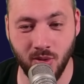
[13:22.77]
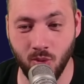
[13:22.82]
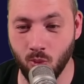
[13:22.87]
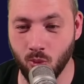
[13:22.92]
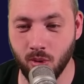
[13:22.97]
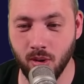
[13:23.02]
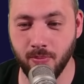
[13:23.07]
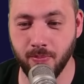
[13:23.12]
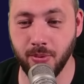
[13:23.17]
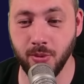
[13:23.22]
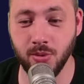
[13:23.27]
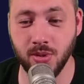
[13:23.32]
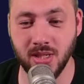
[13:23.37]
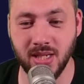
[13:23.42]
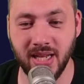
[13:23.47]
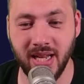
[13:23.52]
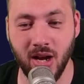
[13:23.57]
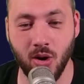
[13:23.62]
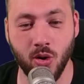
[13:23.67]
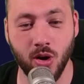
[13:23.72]
We're
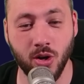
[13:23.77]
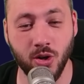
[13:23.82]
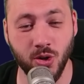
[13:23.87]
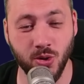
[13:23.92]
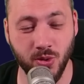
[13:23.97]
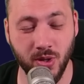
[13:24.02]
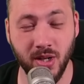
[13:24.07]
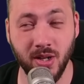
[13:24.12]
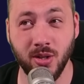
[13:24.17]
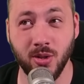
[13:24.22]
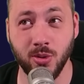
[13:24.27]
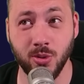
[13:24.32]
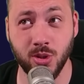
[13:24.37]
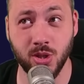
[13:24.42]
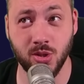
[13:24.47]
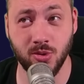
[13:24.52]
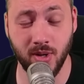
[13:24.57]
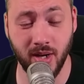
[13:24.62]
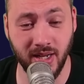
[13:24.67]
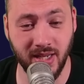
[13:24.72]
boosting our critical strike